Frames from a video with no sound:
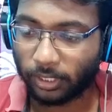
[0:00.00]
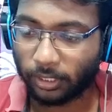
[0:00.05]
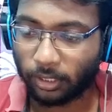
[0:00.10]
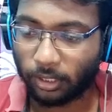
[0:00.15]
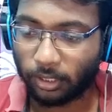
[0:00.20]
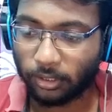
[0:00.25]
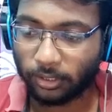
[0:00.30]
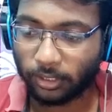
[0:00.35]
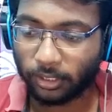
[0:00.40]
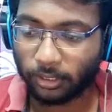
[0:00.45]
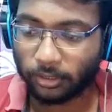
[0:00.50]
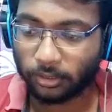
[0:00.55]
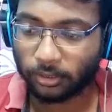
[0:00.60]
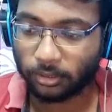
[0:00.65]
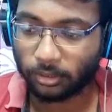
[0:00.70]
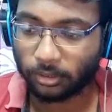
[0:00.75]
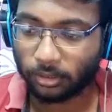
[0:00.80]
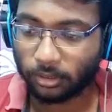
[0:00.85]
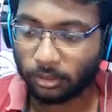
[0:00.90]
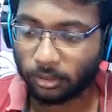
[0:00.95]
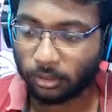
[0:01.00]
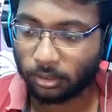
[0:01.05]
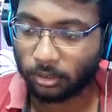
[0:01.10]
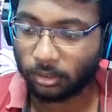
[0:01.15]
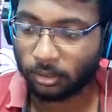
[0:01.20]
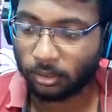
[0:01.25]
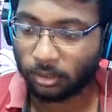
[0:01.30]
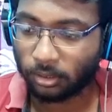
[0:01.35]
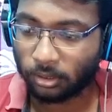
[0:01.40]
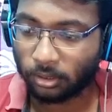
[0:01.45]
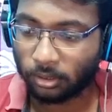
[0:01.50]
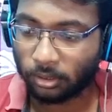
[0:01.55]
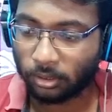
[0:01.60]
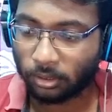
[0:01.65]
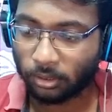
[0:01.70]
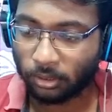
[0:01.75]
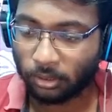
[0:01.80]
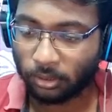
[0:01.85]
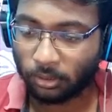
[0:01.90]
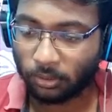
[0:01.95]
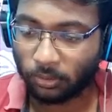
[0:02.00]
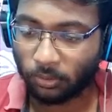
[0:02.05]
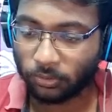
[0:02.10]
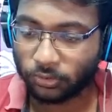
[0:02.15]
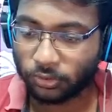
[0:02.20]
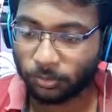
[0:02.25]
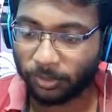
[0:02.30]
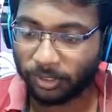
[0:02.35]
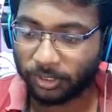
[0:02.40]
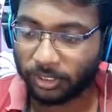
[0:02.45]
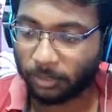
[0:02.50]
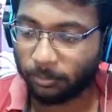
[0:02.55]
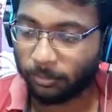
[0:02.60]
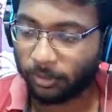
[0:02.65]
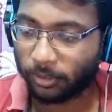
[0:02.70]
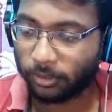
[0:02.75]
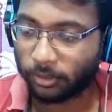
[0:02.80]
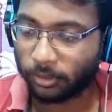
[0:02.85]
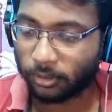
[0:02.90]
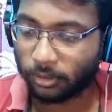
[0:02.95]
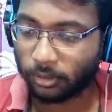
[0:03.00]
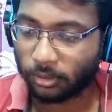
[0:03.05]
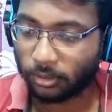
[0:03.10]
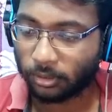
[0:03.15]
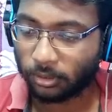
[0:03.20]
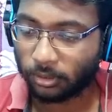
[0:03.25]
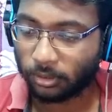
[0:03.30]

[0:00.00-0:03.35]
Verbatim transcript: Okay, I gotta get close to my teammate.